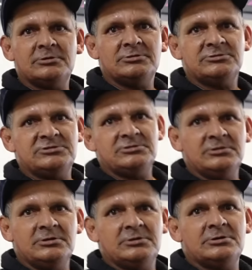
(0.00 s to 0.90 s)
He's
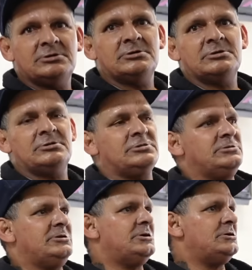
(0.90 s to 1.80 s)
killing us.
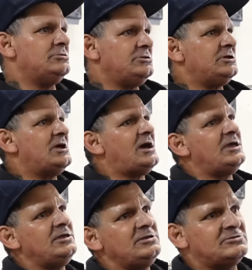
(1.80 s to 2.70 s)
Oh, the
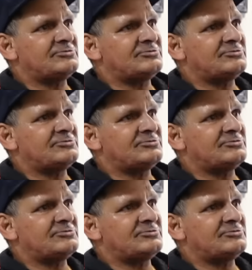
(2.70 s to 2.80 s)
guy, he